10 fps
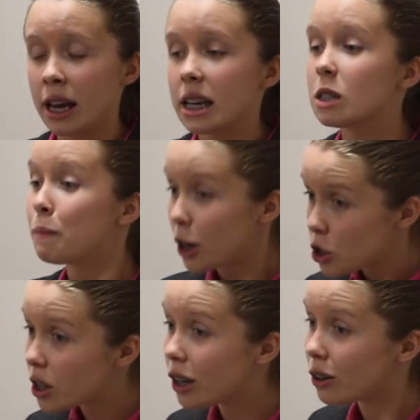
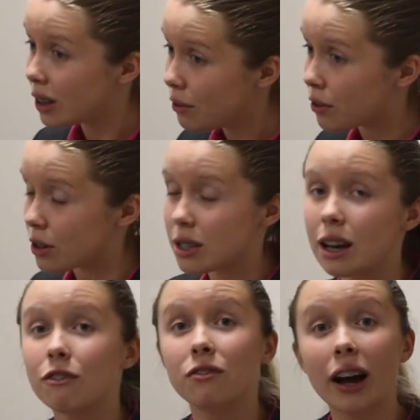especially our livers,
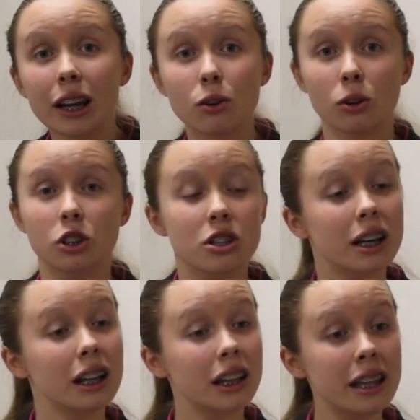vital to the
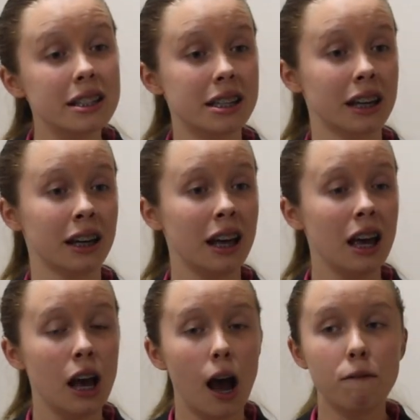cleansing
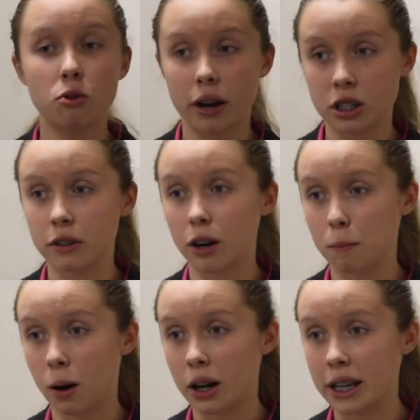of the rest of our
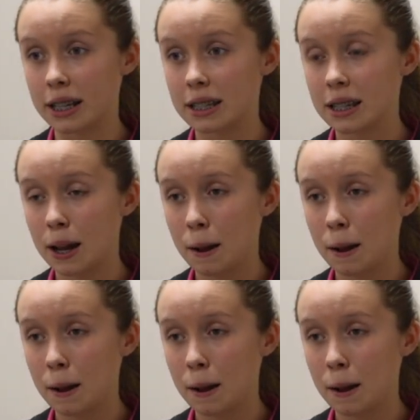bodies.